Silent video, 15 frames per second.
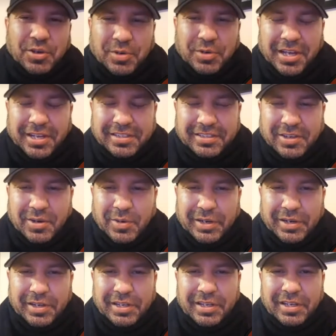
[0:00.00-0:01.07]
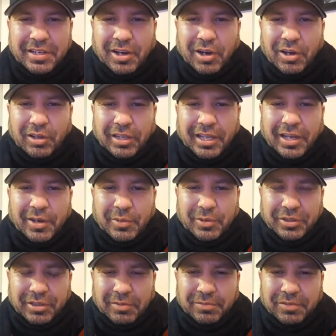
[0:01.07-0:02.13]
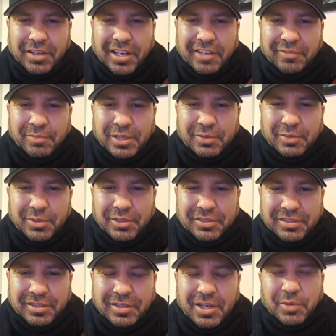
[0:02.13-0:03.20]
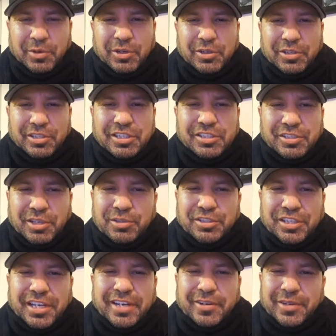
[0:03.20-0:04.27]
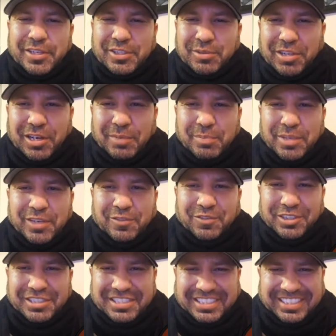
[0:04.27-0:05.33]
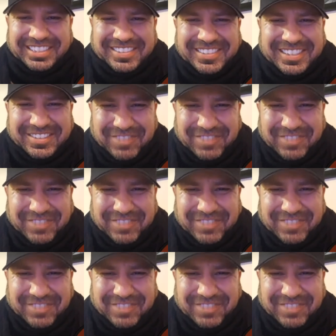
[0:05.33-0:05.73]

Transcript: we're not going all out with our 5 Bigfoots. We're usually so generous with our Bigfoots.